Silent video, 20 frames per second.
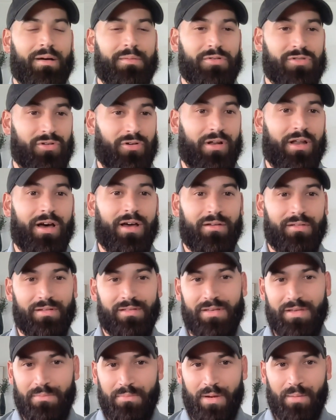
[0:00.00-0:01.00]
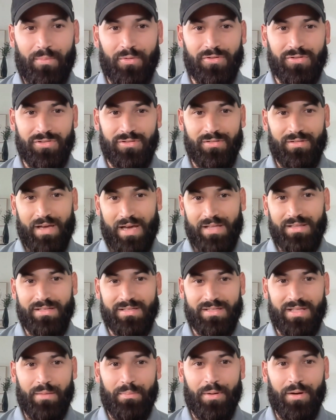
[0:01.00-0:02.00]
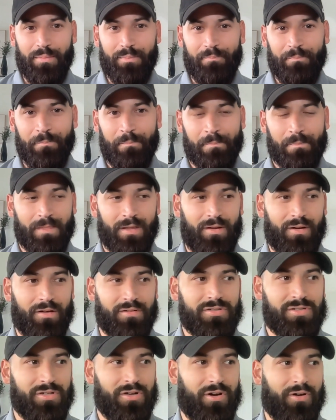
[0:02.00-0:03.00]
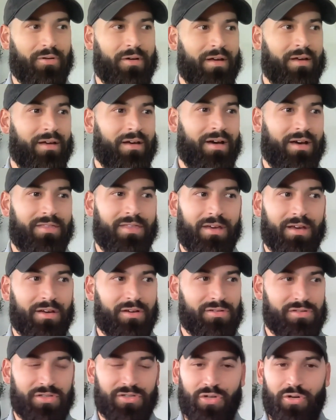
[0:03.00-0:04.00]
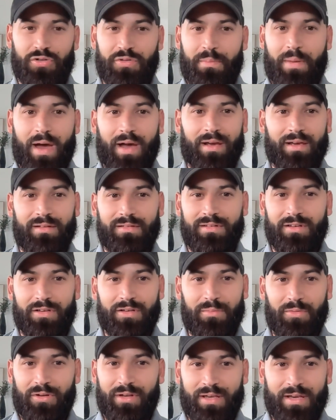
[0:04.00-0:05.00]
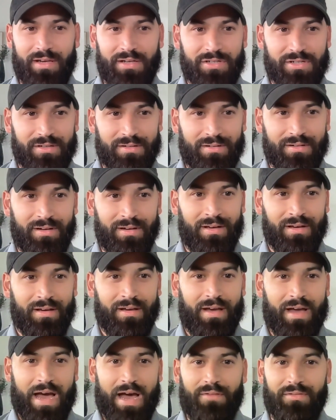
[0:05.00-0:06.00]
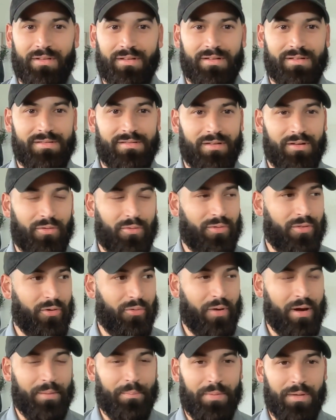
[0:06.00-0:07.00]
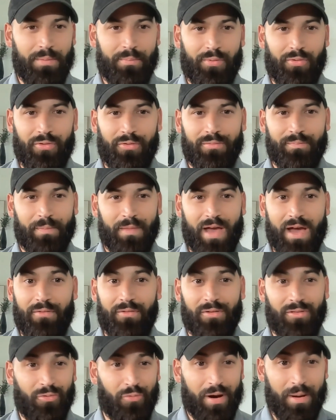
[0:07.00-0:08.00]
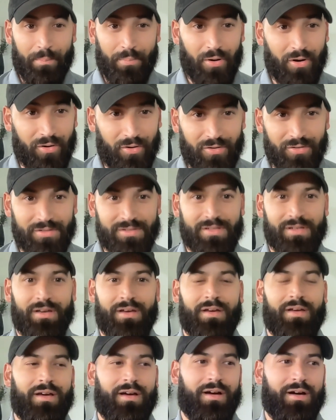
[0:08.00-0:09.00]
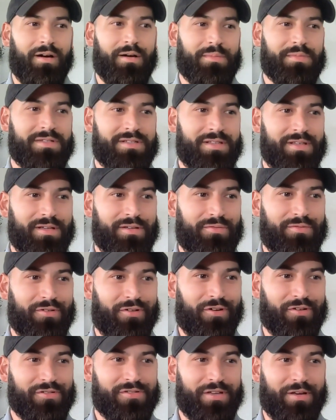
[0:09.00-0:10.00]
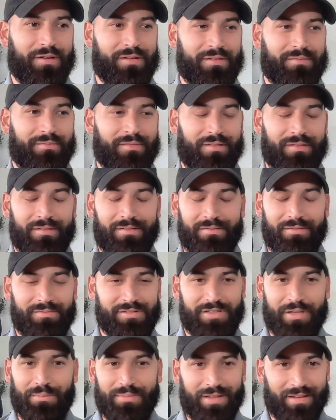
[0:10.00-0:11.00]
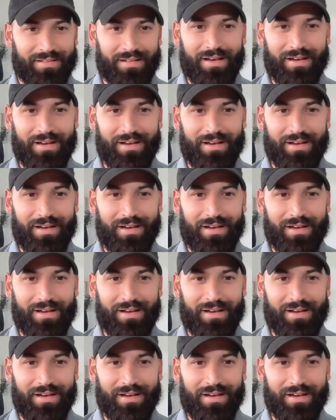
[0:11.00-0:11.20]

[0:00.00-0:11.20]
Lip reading: So a lot of the team members had to step up, So I think it just goes back into communication, having the right people, having the right partners. Steve, so something